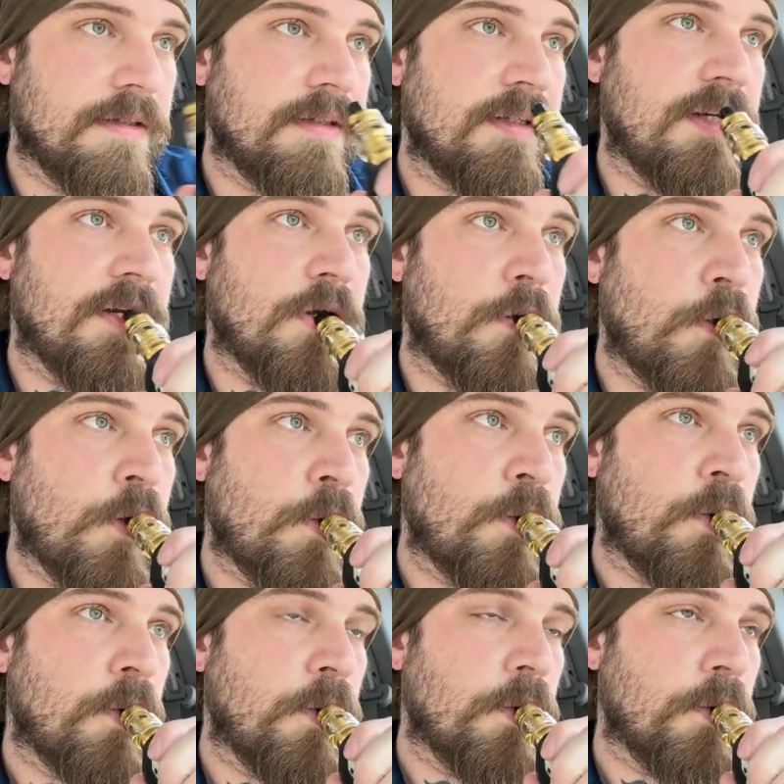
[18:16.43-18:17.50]

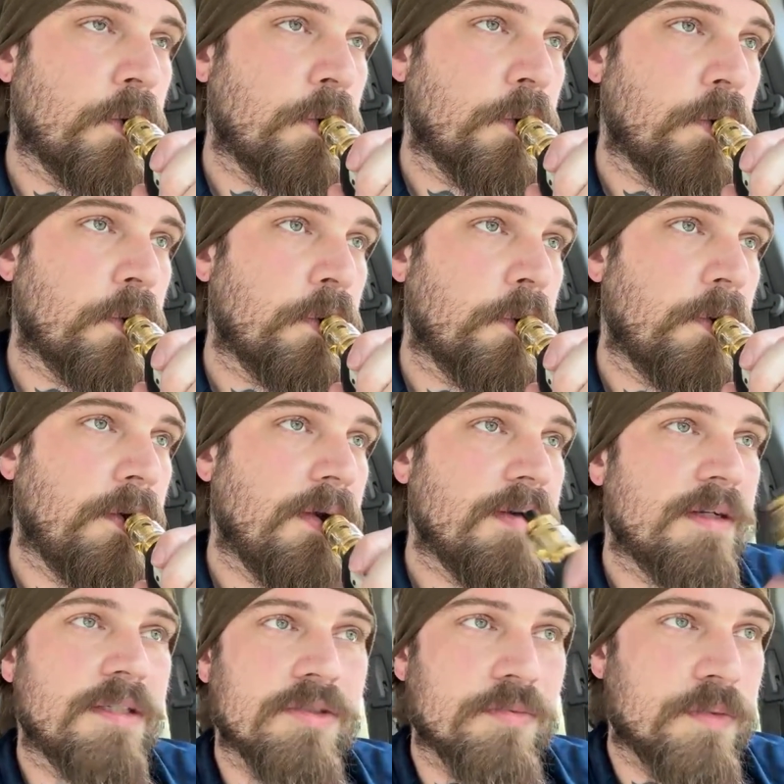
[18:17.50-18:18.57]

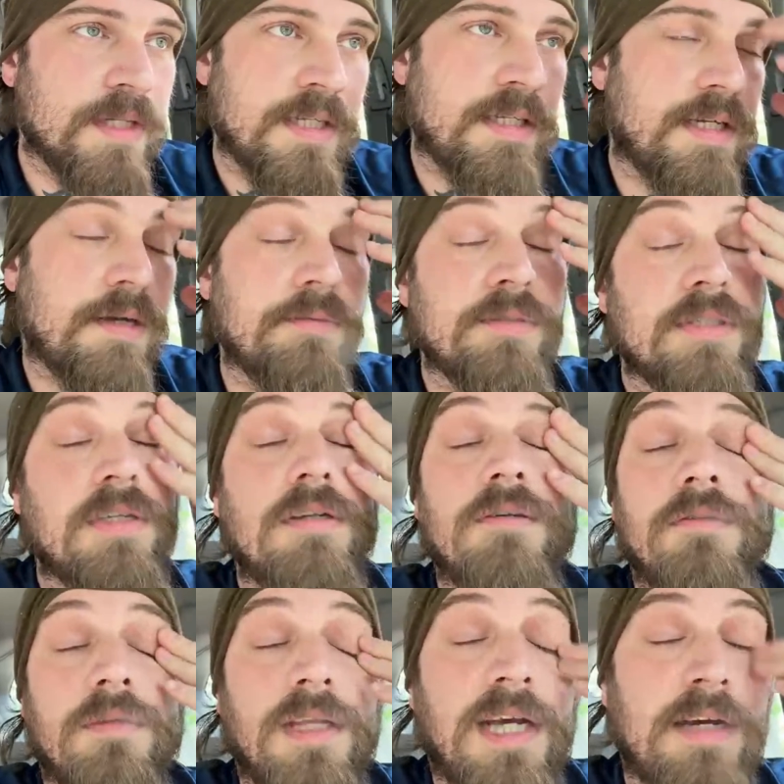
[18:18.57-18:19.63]
Because really, I was going to
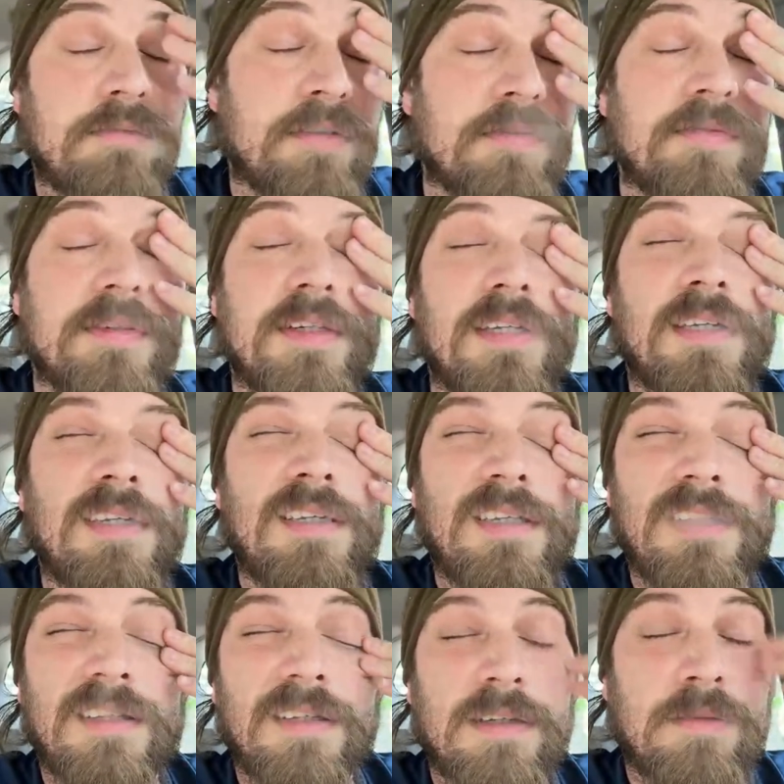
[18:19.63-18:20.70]
go live, I forget.
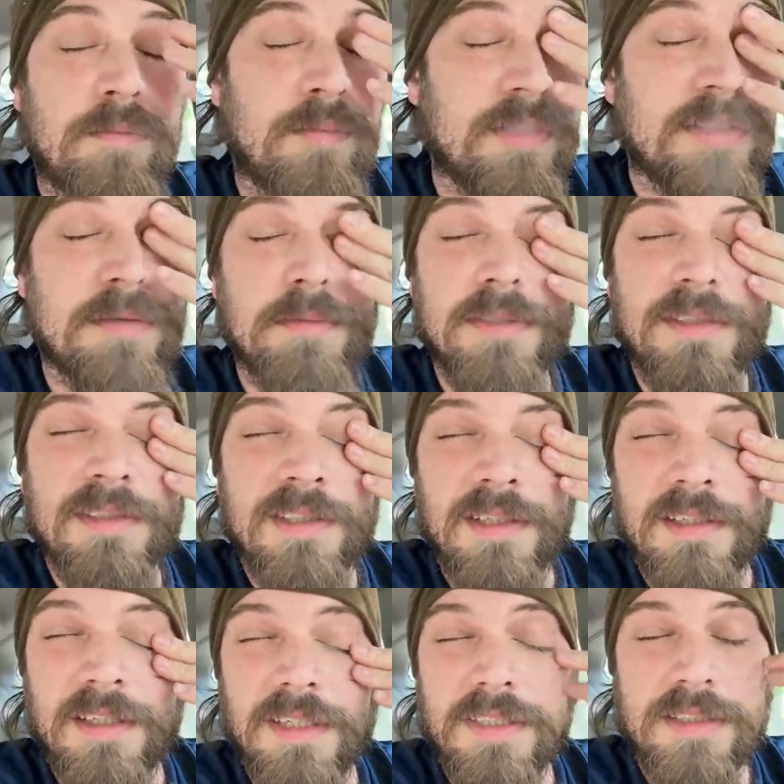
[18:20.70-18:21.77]
I think it must have been
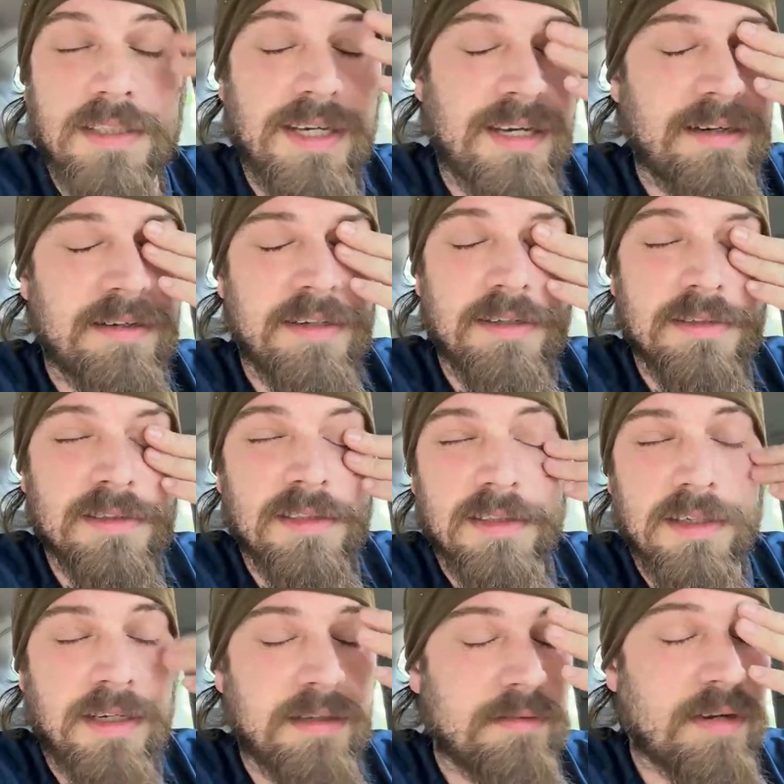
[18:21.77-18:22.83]
Saturday or
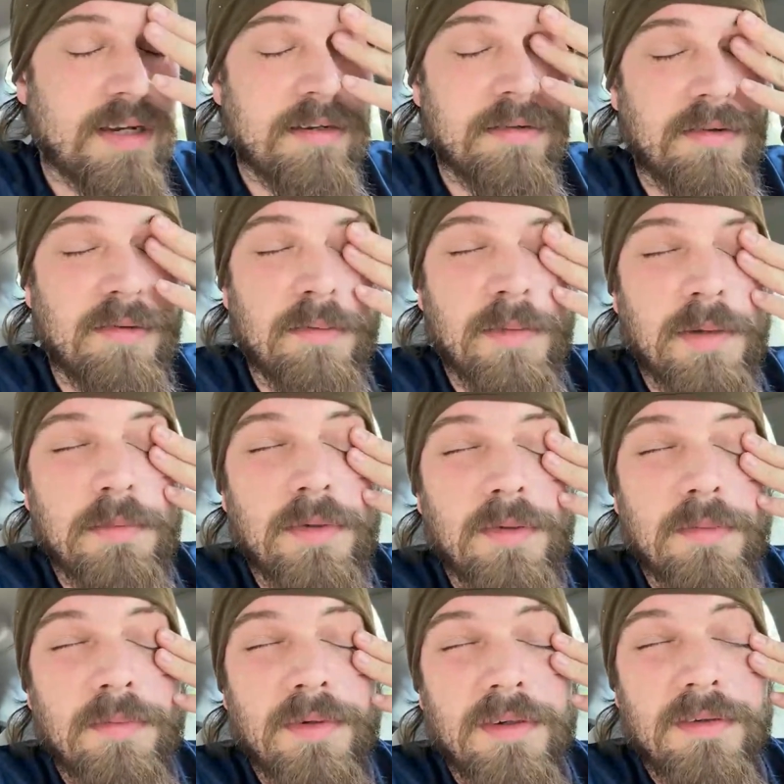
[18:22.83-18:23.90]
Sunday. I don't
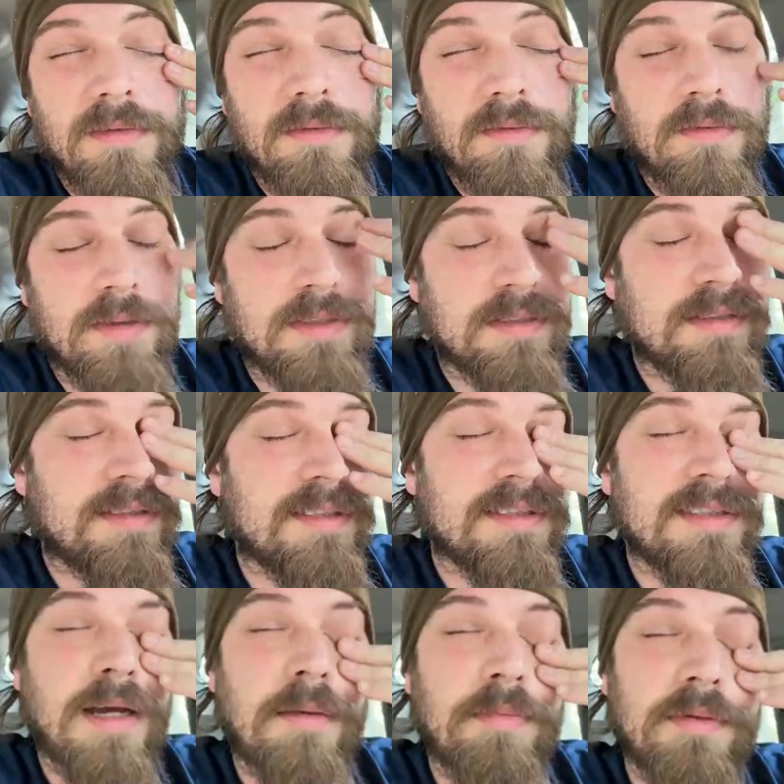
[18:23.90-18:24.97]
remember, but once
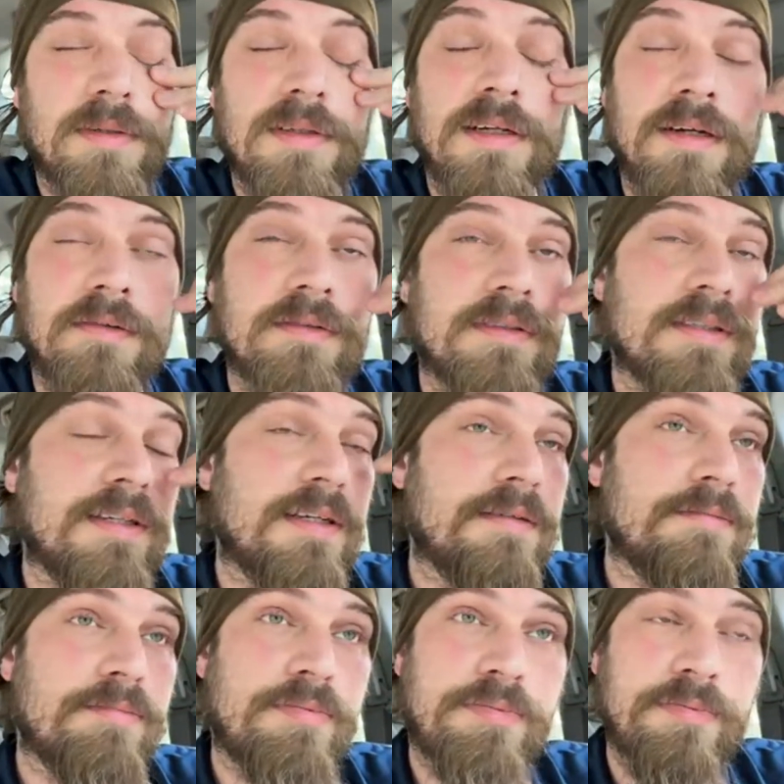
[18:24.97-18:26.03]
this happened, I was like,
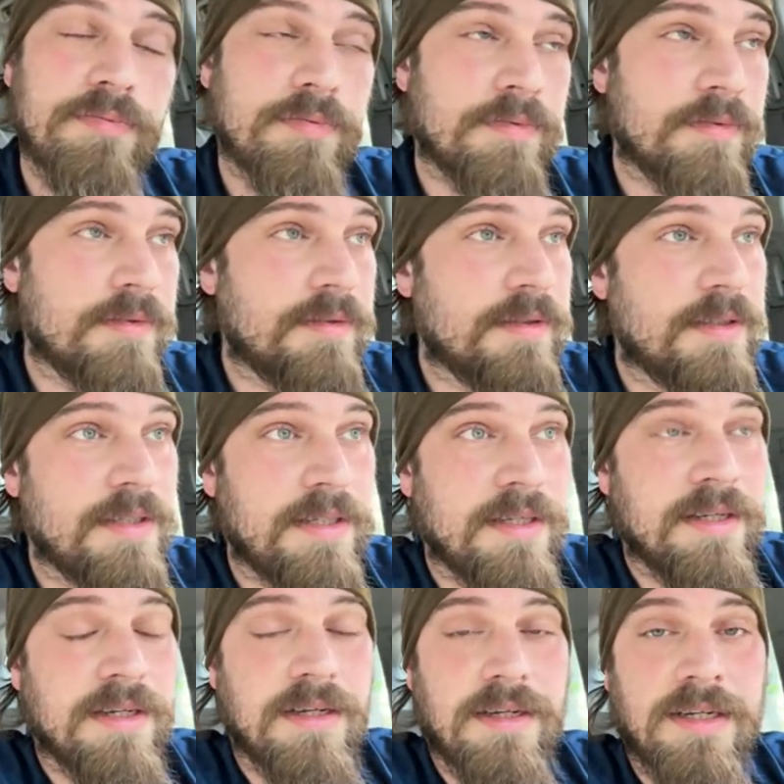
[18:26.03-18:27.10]

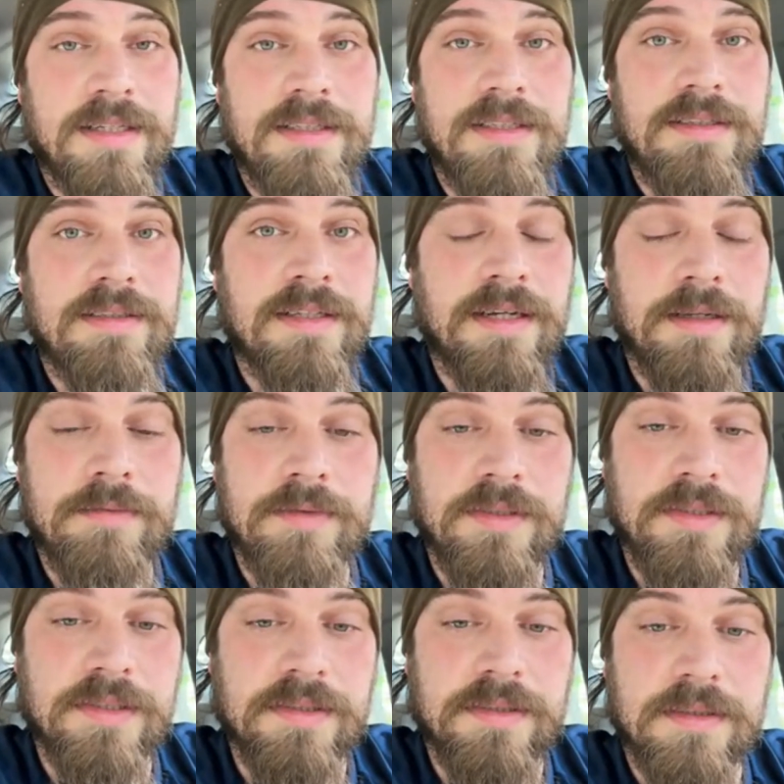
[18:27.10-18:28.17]
I need time
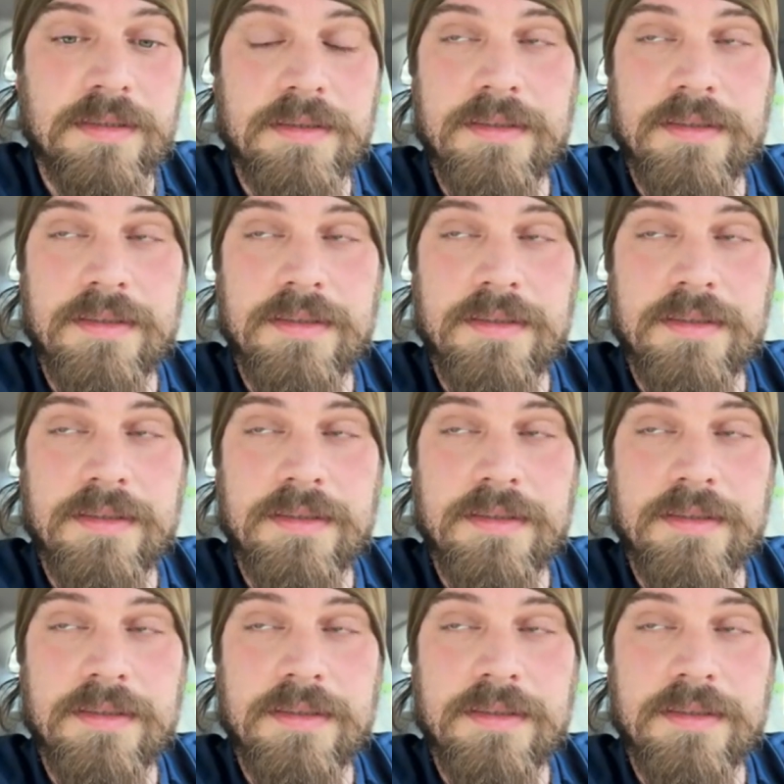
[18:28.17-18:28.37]
to just